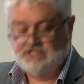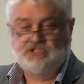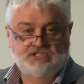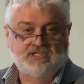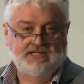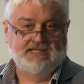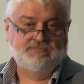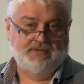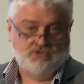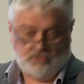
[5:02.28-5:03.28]
issues that need to
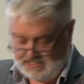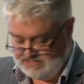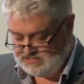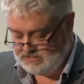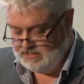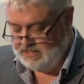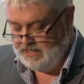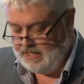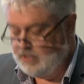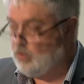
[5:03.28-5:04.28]
be addressed
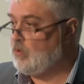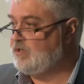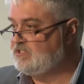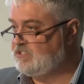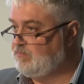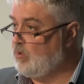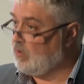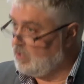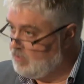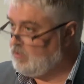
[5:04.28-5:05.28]
in order to
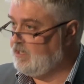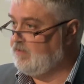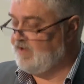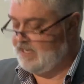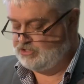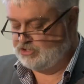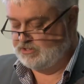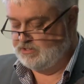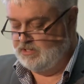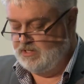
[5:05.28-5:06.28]
support local
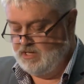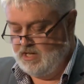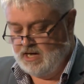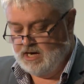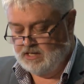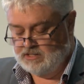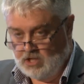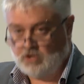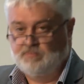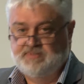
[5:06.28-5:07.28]
innovation,
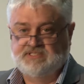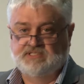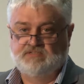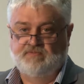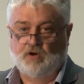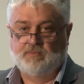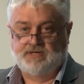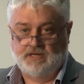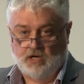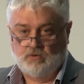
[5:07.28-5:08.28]
local business development
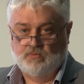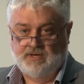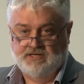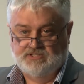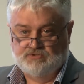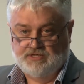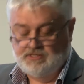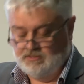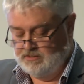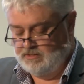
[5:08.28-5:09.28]
and local industry
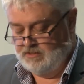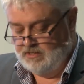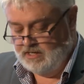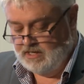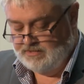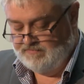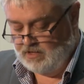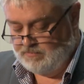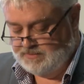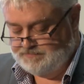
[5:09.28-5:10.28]

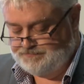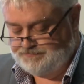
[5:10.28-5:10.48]
development.